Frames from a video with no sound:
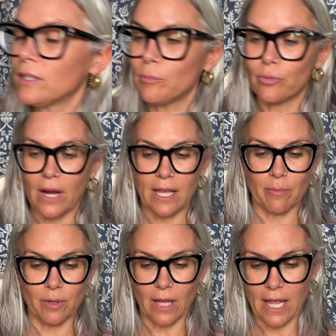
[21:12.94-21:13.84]

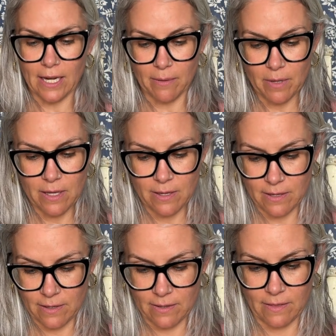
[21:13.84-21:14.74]
breakable item
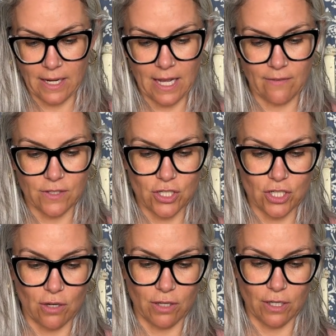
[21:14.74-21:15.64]
that I have to
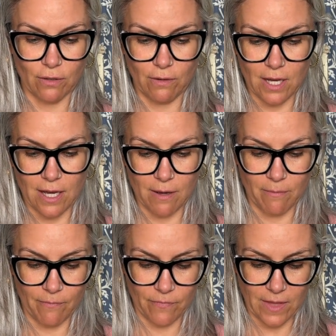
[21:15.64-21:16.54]
show you
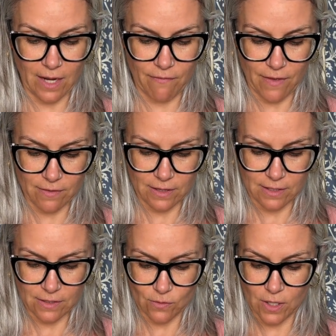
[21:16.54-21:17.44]
that I found at
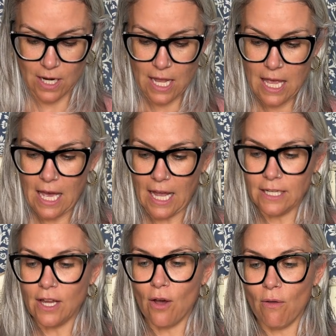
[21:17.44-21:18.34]
the store. I
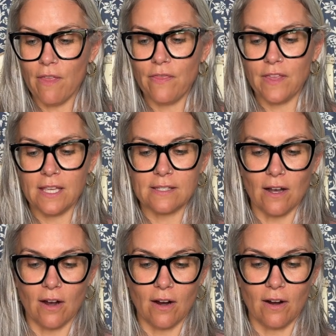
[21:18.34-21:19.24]
know that these
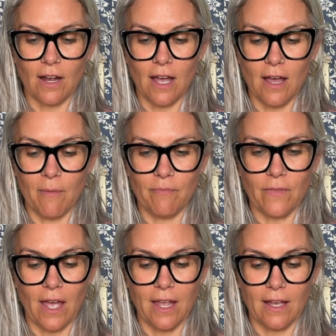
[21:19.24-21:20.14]
are,
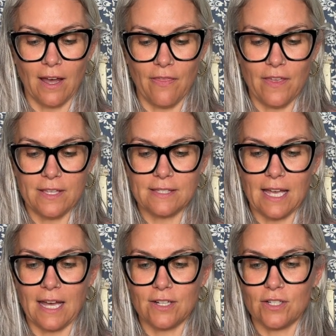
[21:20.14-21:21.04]
I got this
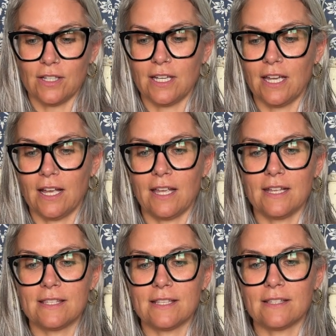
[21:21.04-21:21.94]
actually,
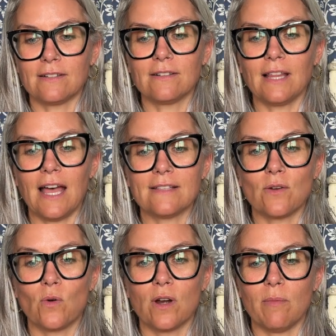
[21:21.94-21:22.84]
it's this little glass
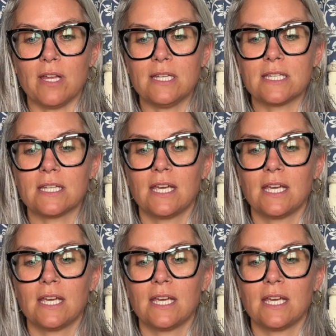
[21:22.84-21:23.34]
ornament.